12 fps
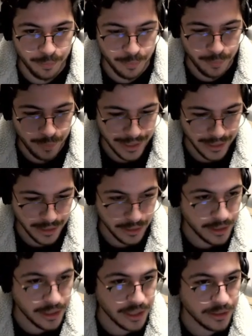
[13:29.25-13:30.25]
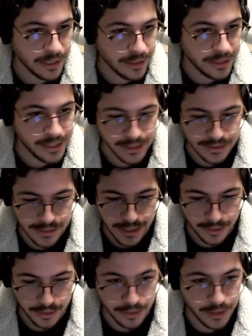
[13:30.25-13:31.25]
but I can at least
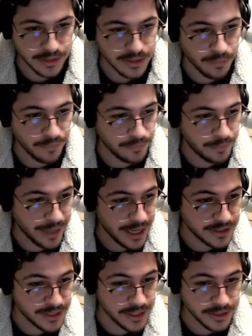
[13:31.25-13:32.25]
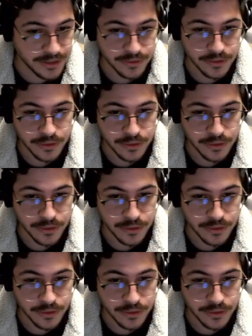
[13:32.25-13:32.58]
like get some of the basics,